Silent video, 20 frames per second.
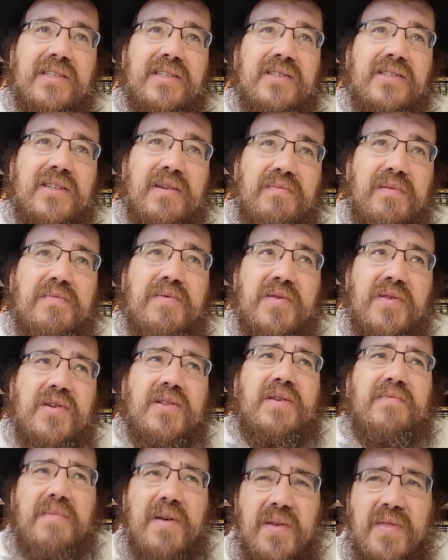So some people think
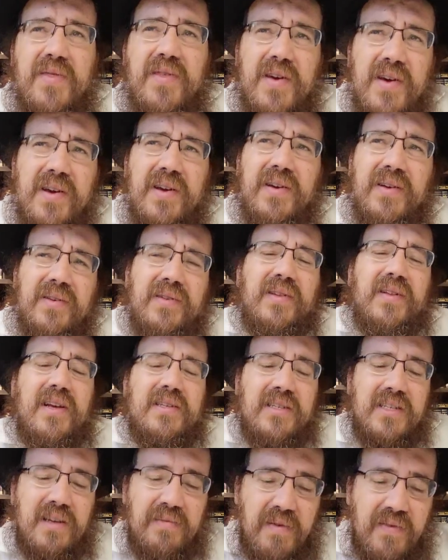the main thing,
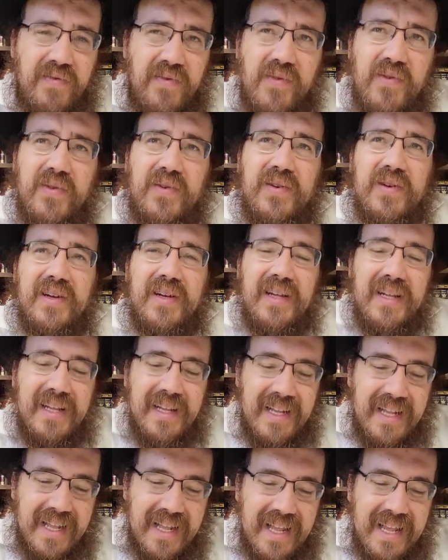as I said before,
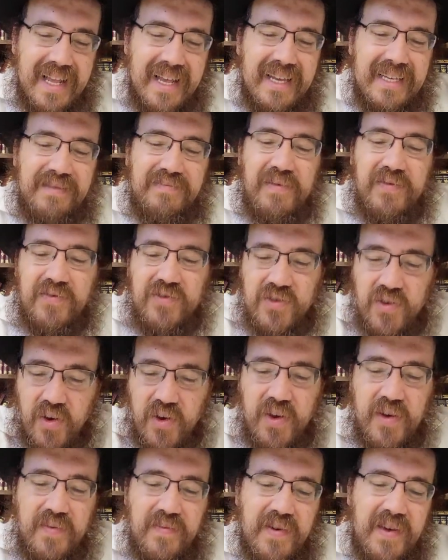is
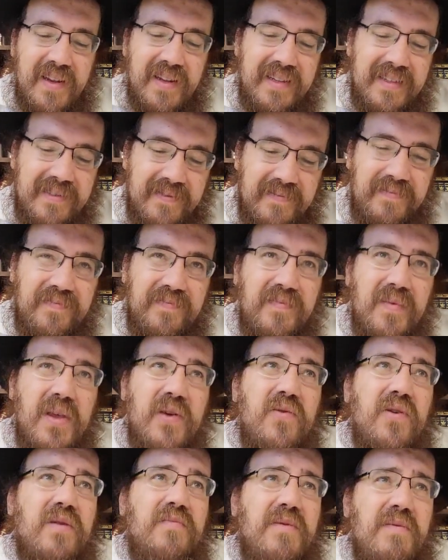Miftzoyim, and
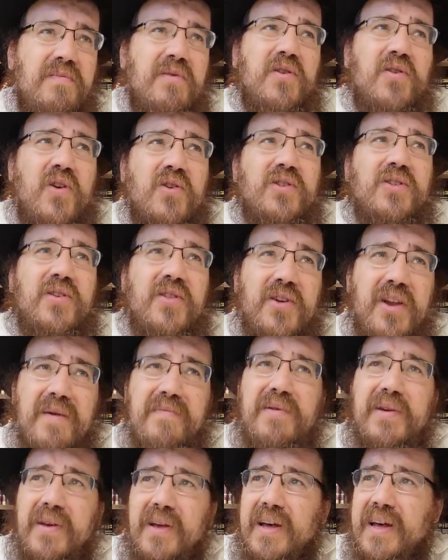you want to be a big chassid of the
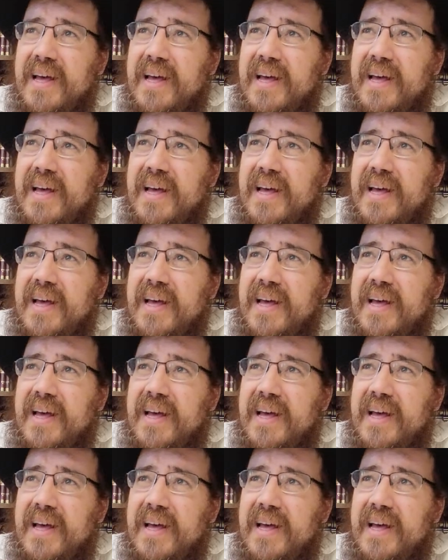Rebbe.